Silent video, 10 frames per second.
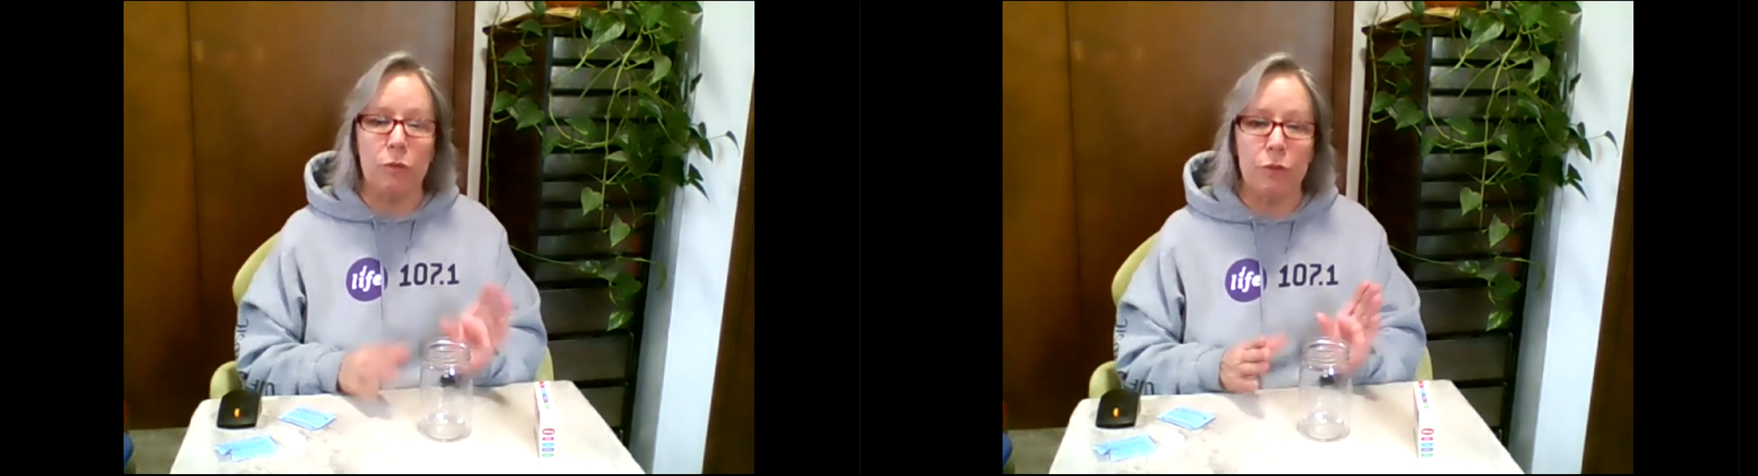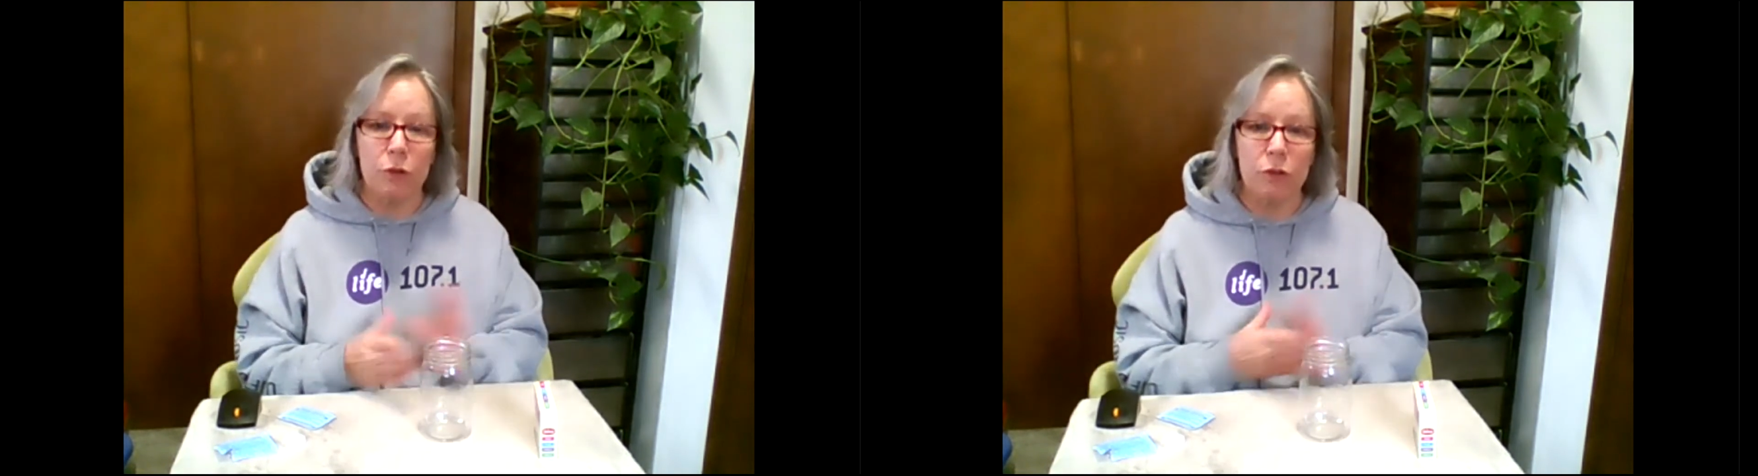
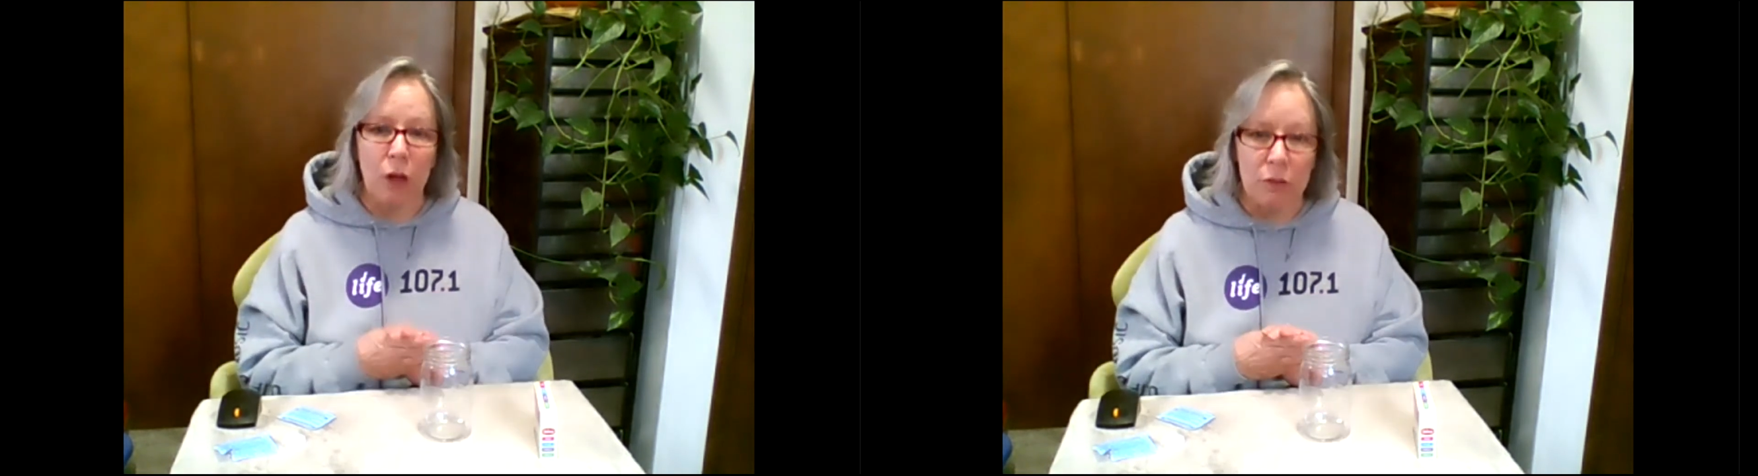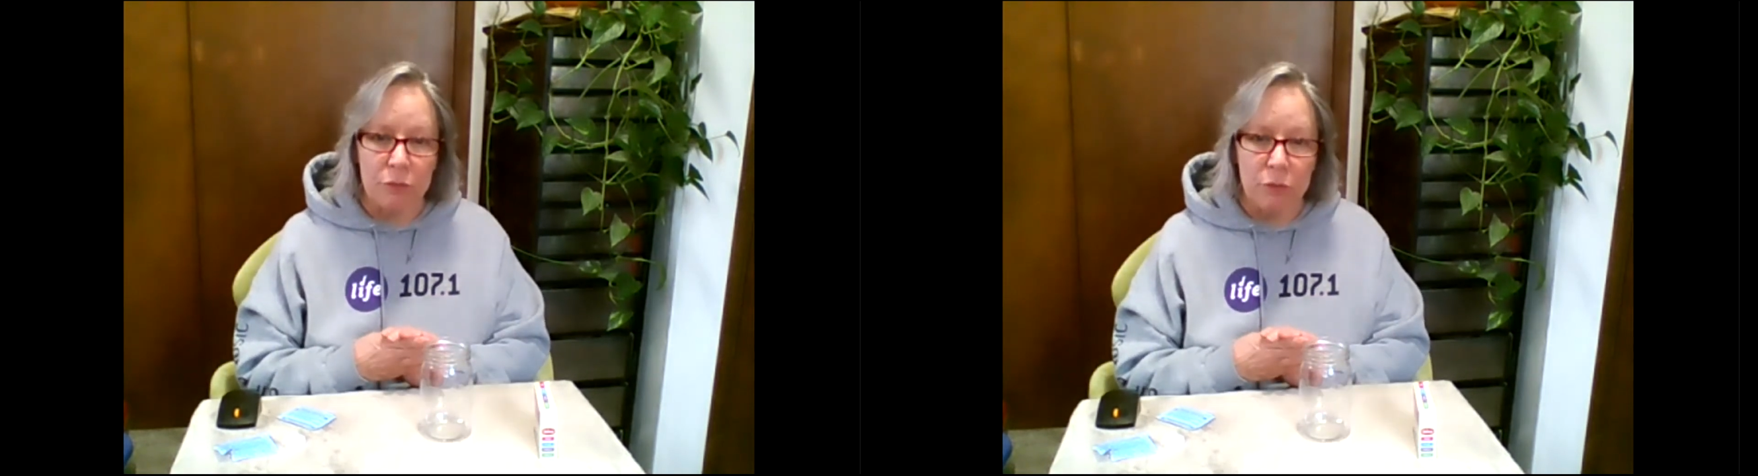first
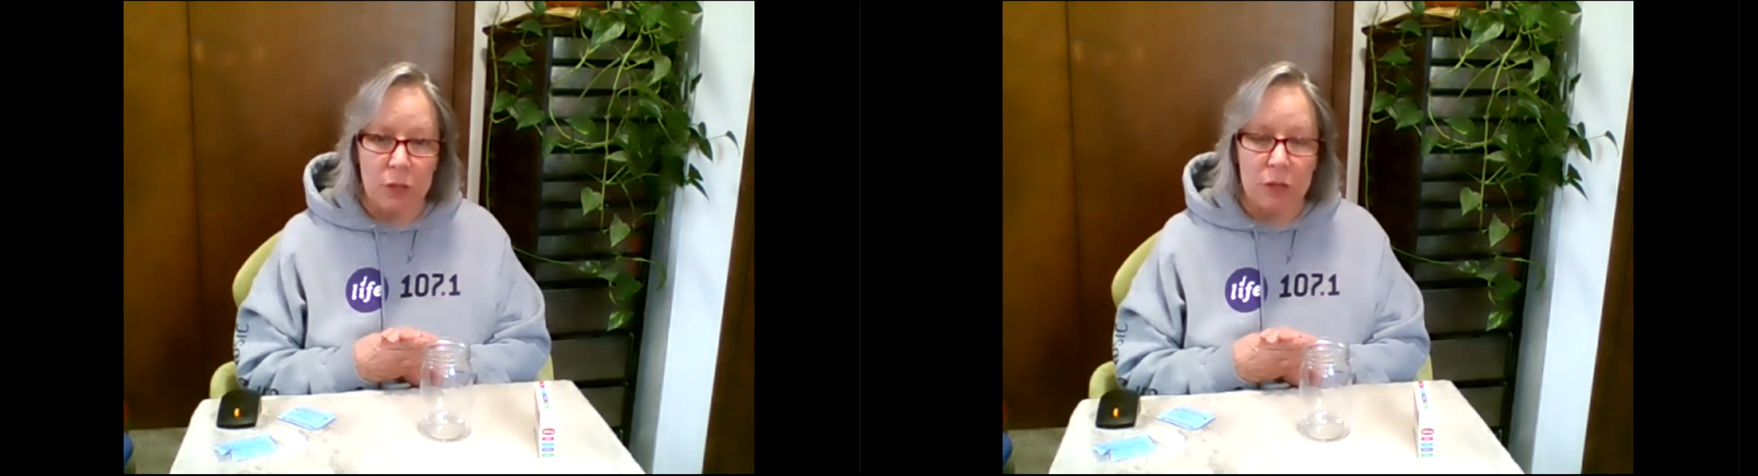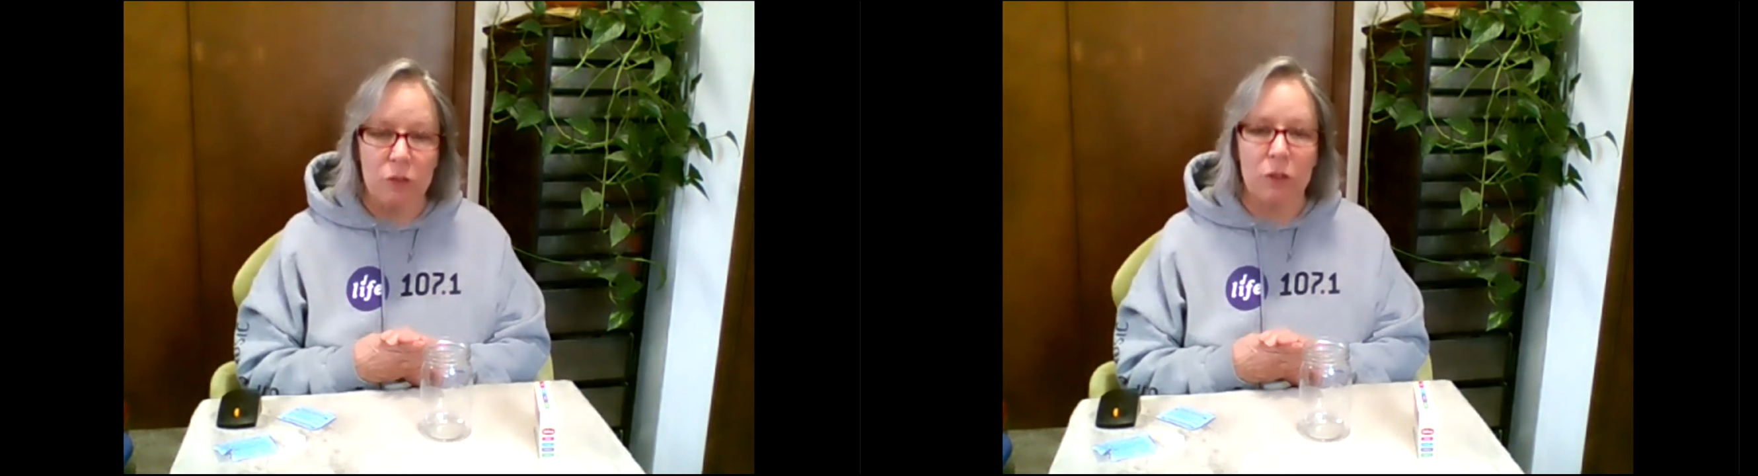off,
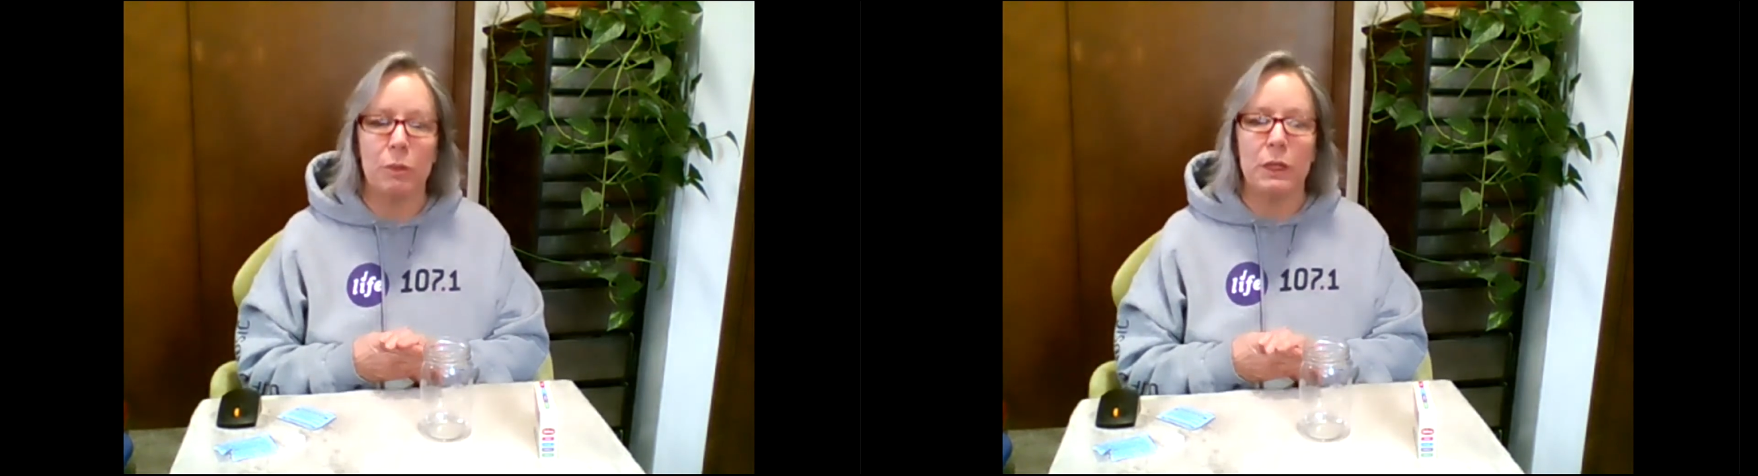it's going to